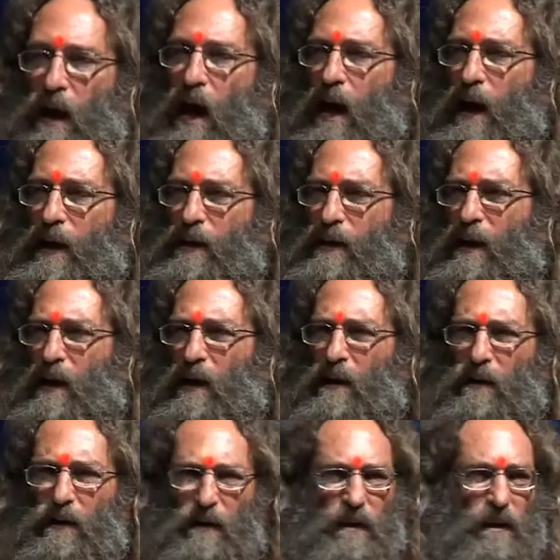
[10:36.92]

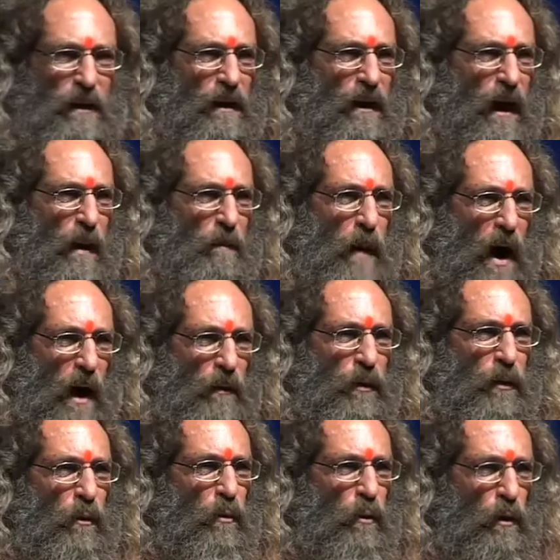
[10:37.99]
ideas about
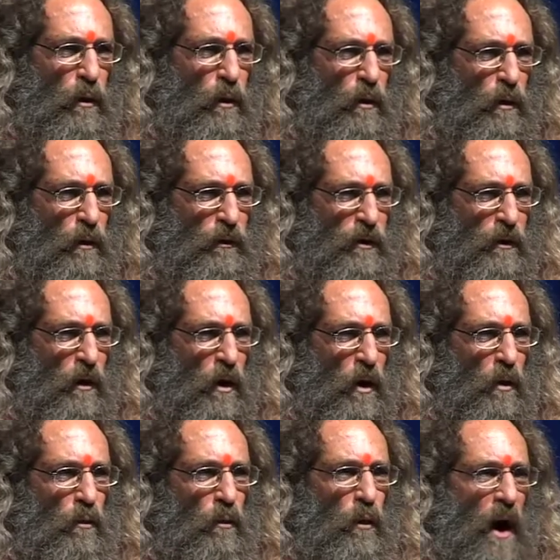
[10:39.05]
the world
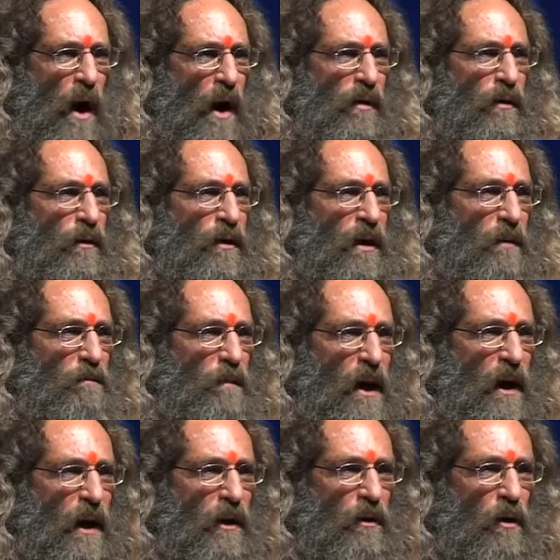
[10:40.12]
rather than
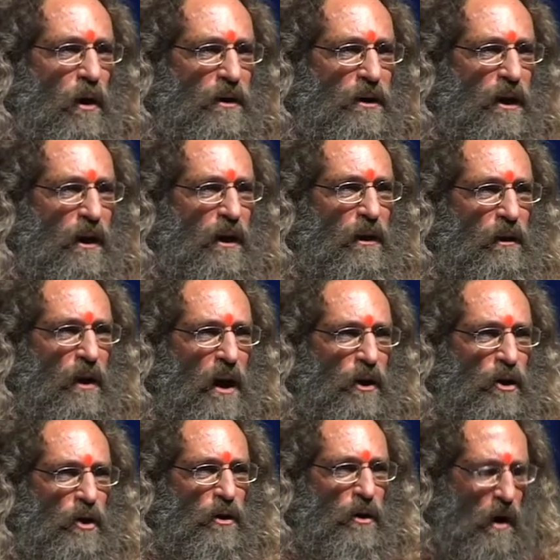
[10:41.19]
being an
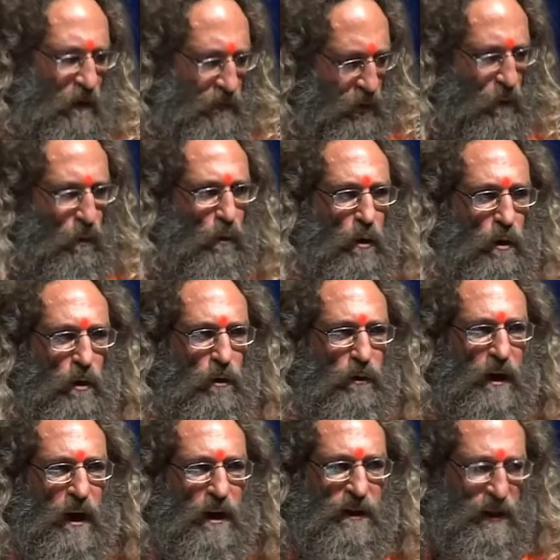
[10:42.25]
articulation of the world
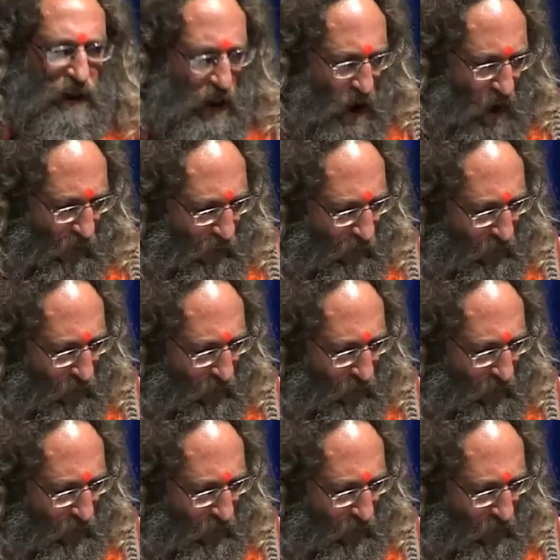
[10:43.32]
itself.